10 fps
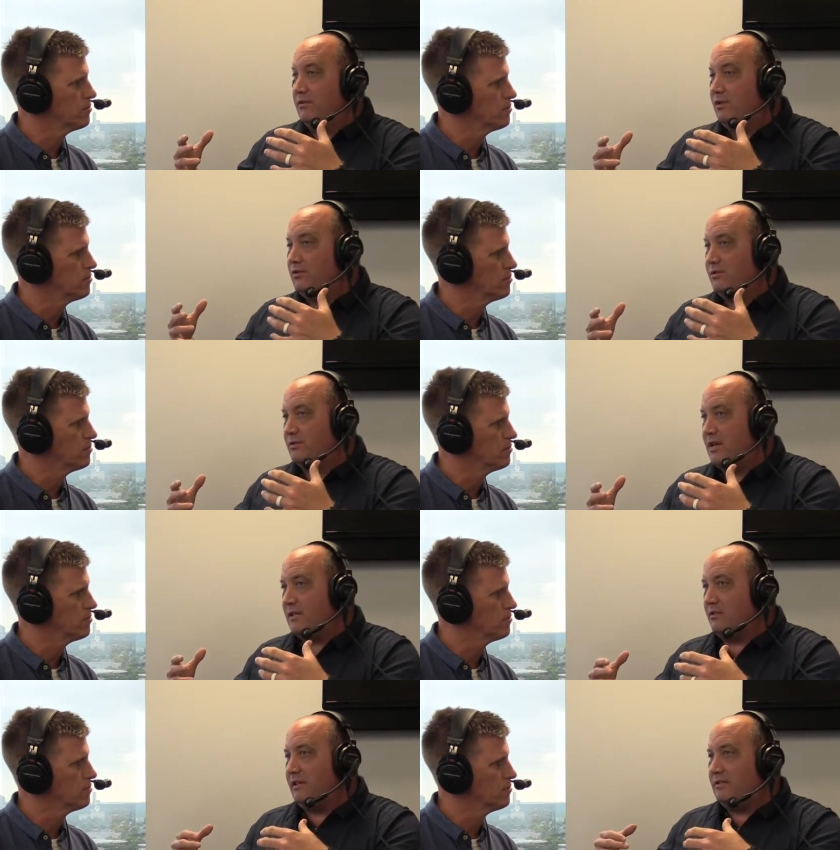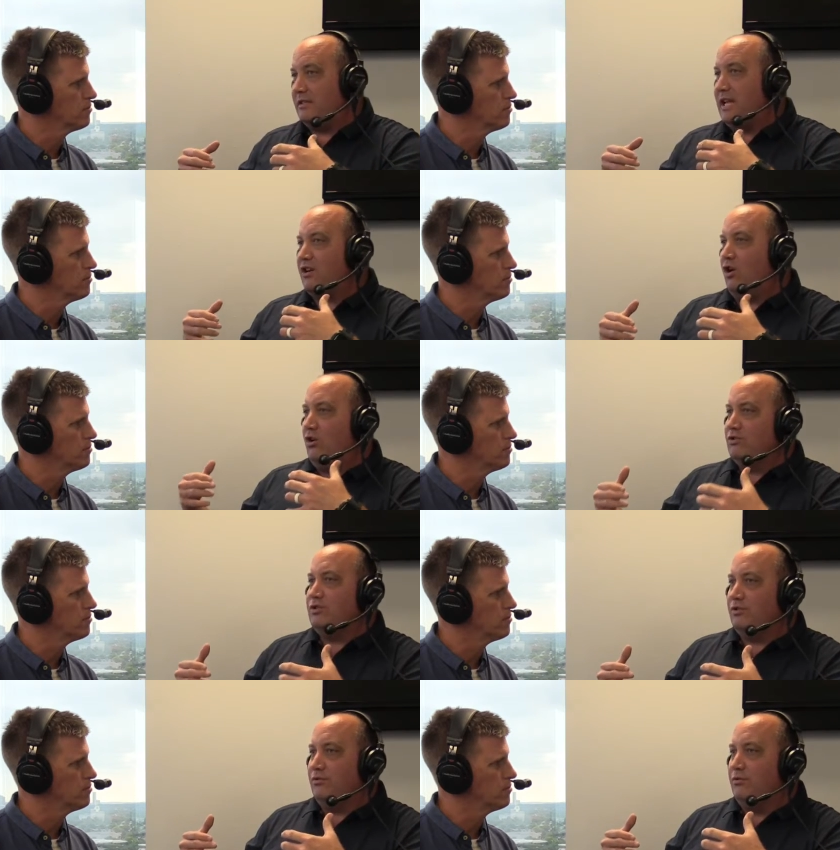Speaker 1: news source actually. They said they called
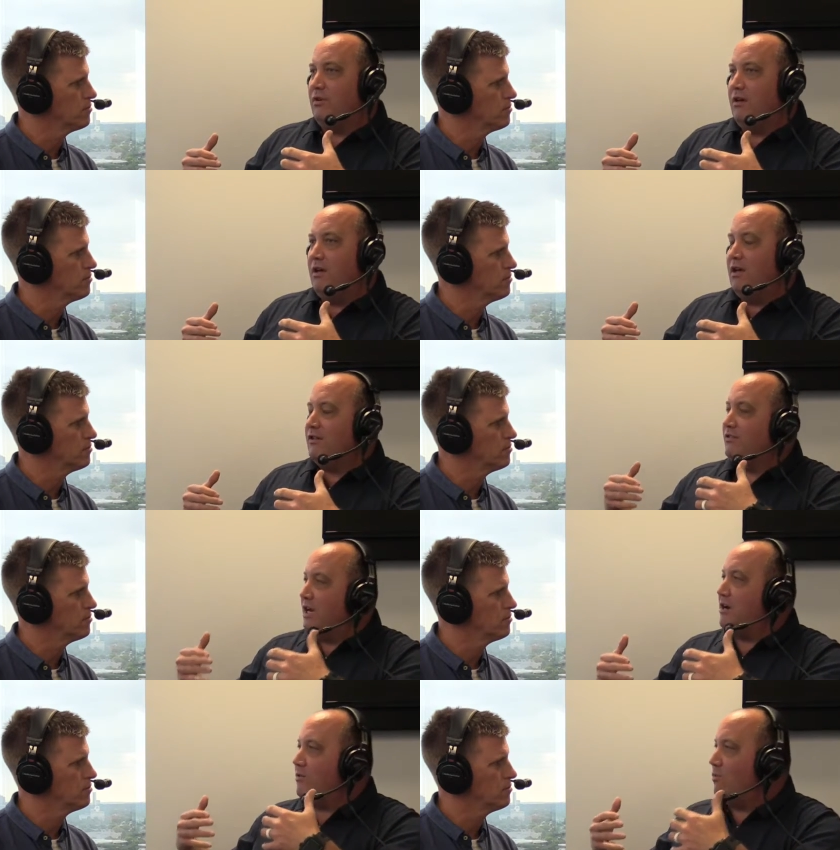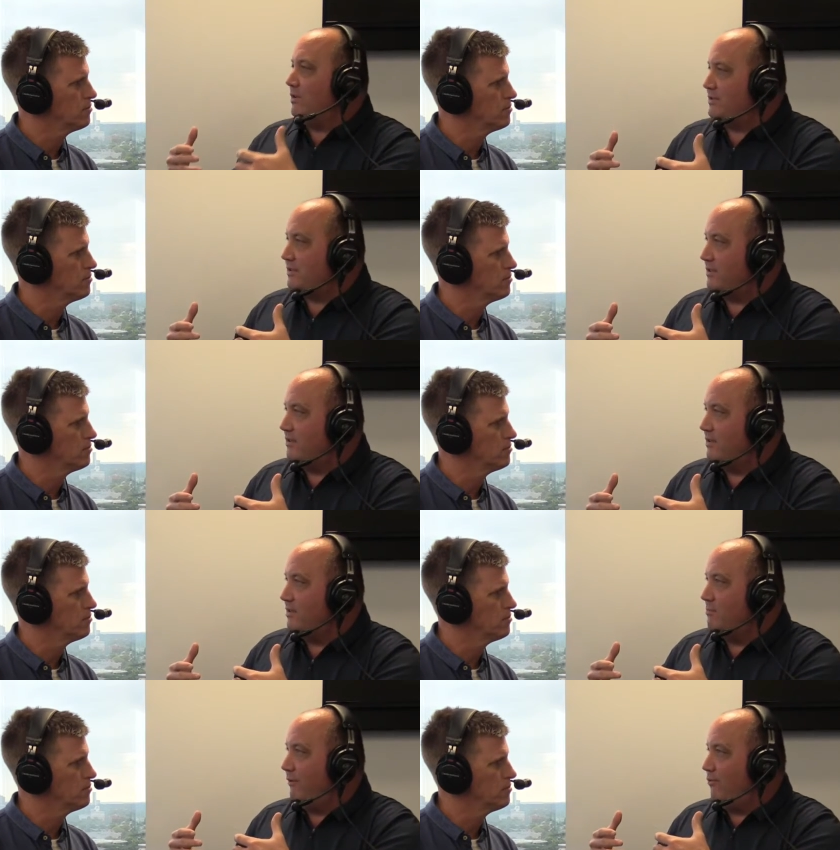you Darren Wilson
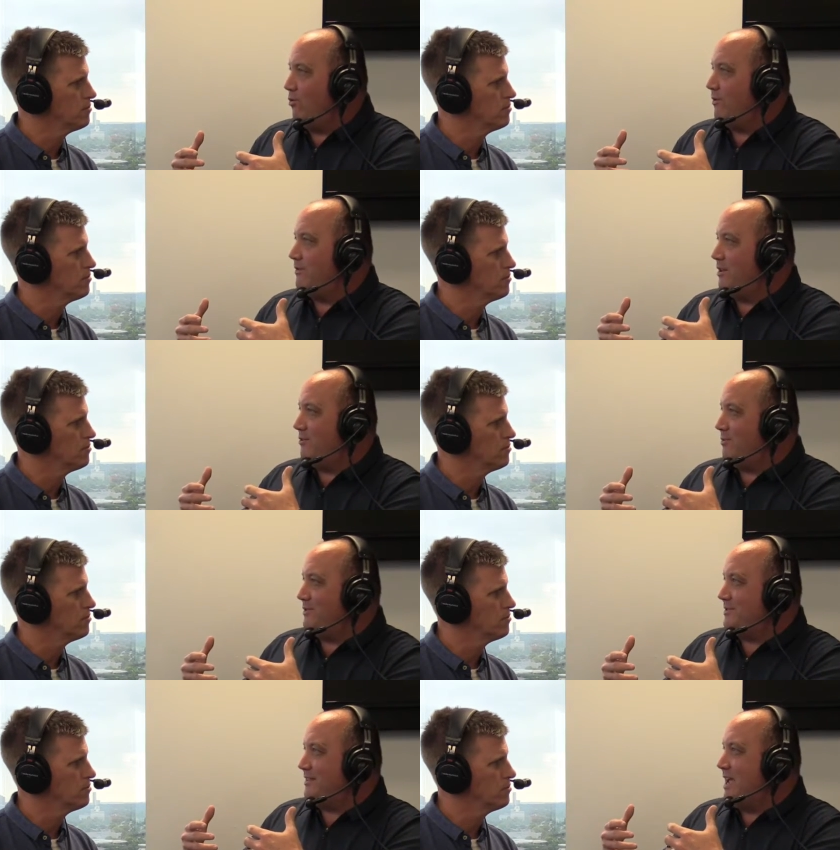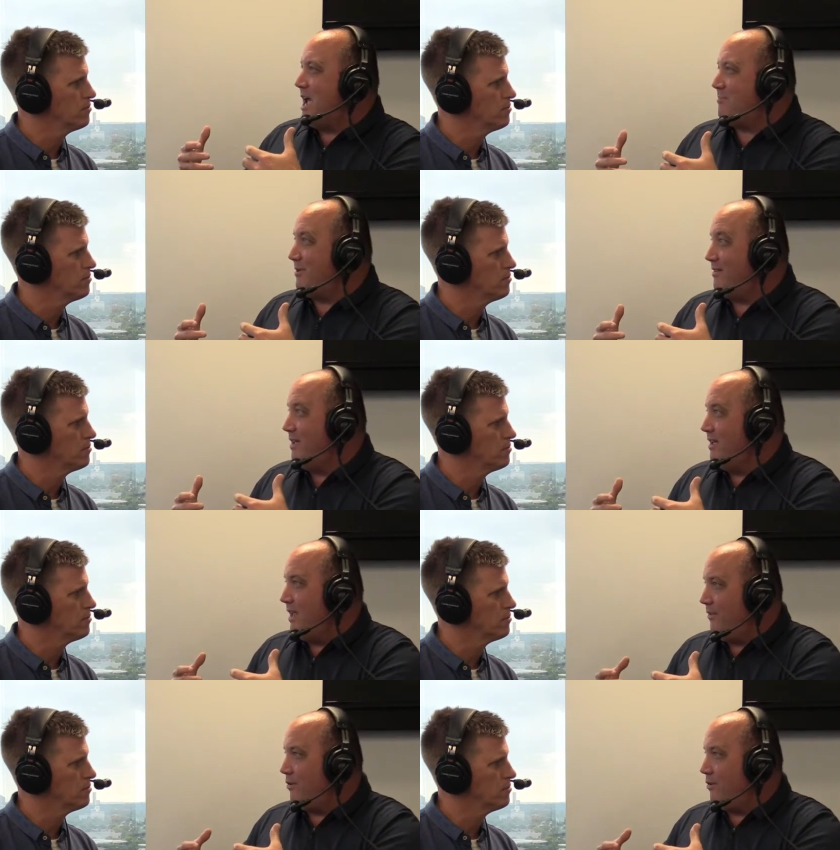before Darren Wilson happened, and they're